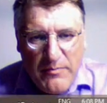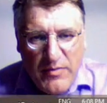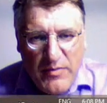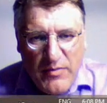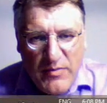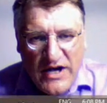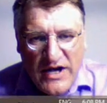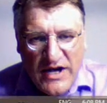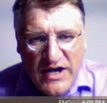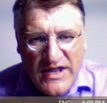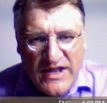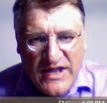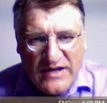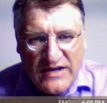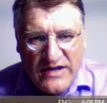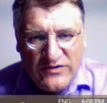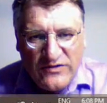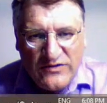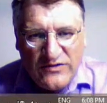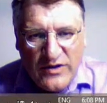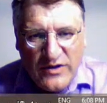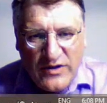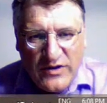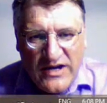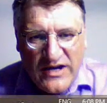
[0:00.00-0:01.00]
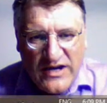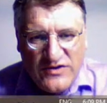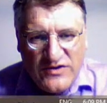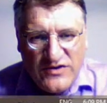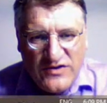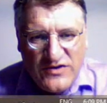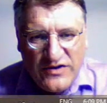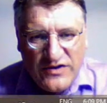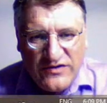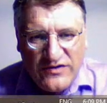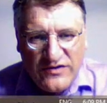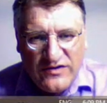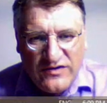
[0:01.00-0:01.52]
but that's okay, it
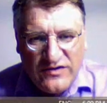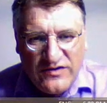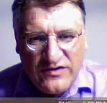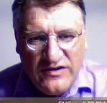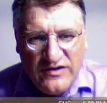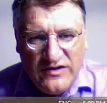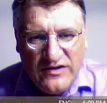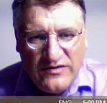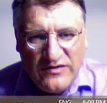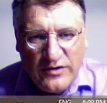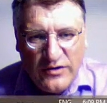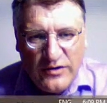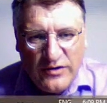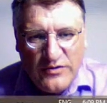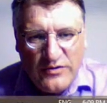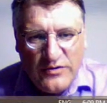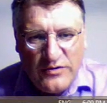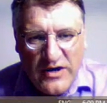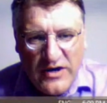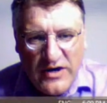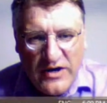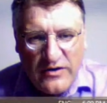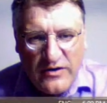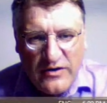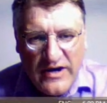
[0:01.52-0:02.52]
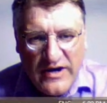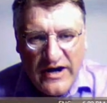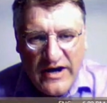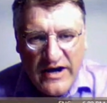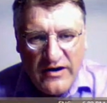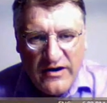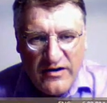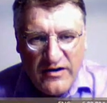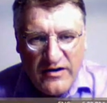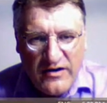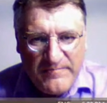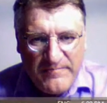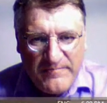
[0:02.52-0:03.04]
just is a numerical
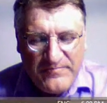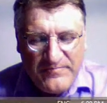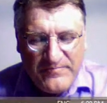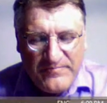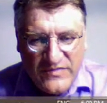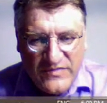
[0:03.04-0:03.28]
error,